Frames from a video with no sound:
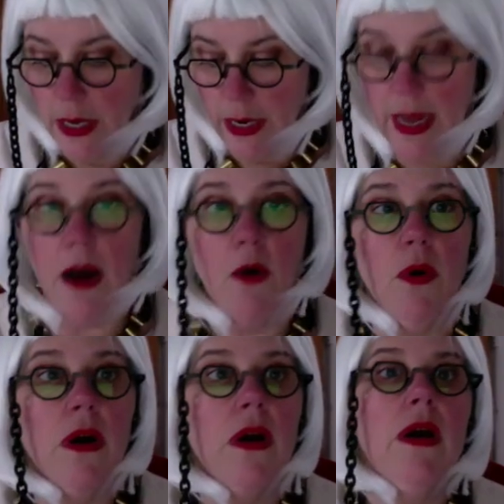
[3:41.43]

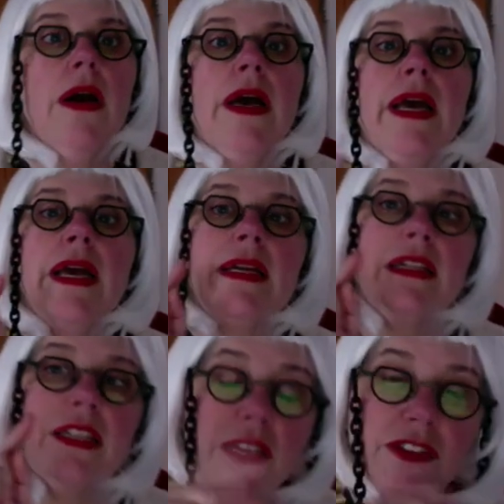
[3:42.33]
Now,
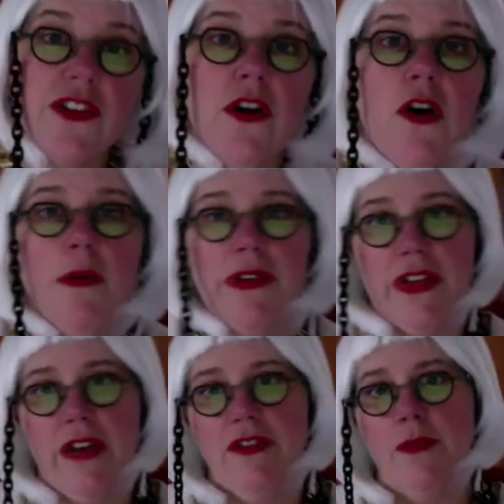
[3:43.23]
it doesn't always
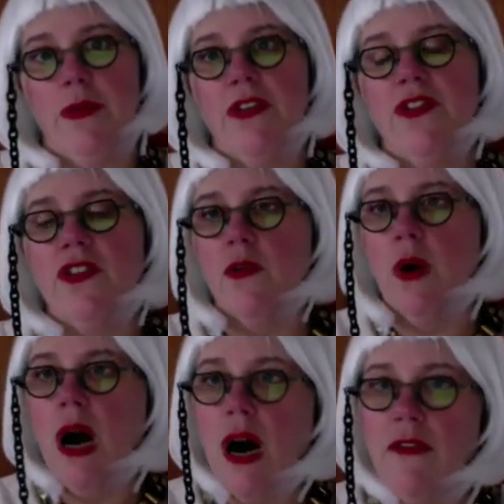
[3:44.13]
have to be
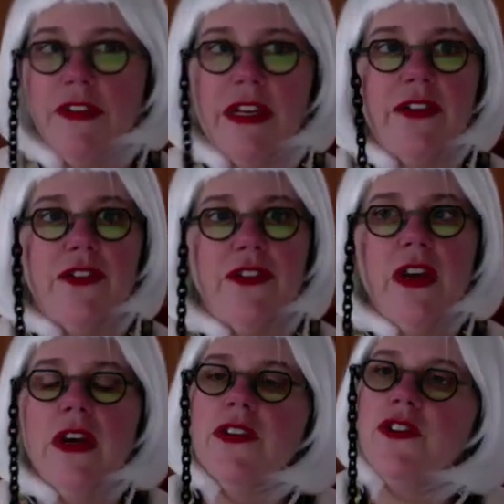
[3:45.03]
so obvious.
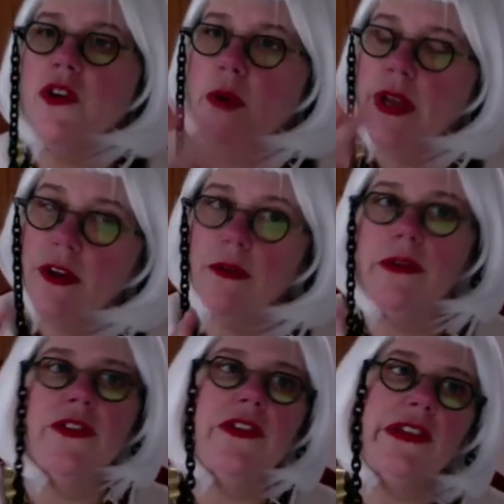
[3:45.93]
So here
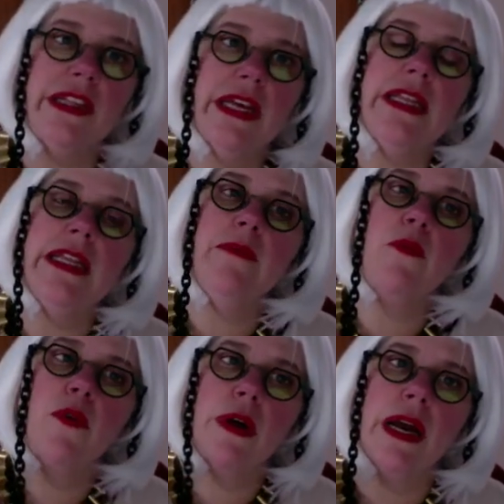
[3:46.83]
is a slightly
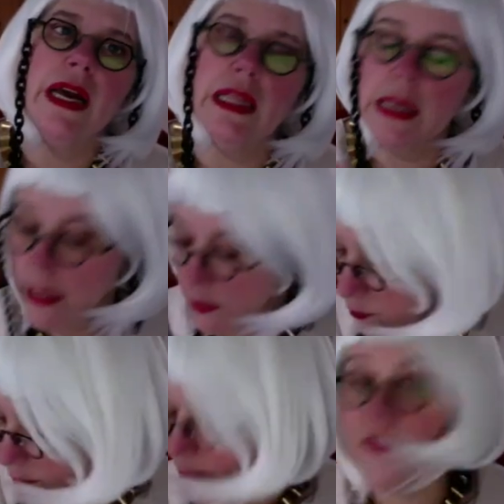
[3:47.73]
more
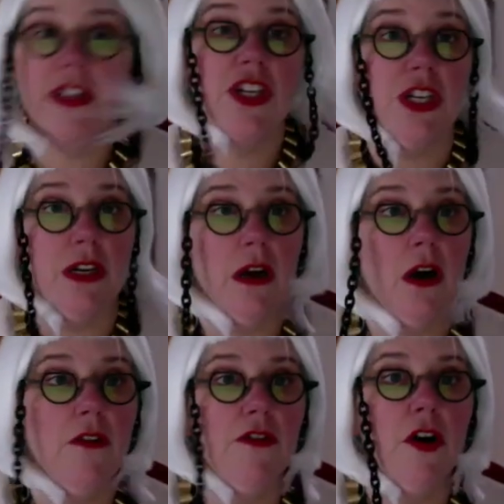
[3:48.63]
elegant revision
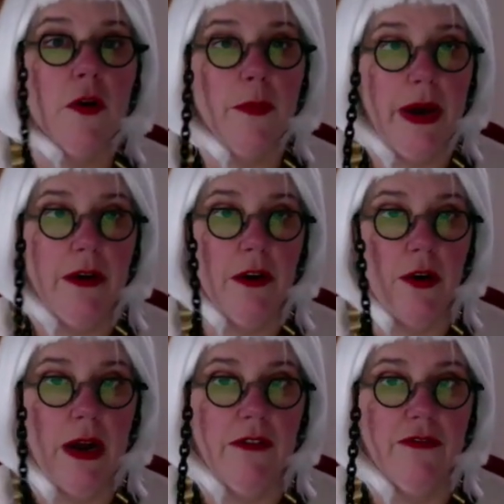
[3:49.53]
of our
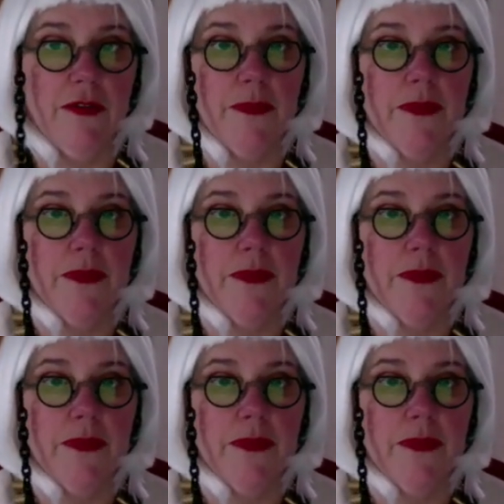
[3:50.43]
paragraph.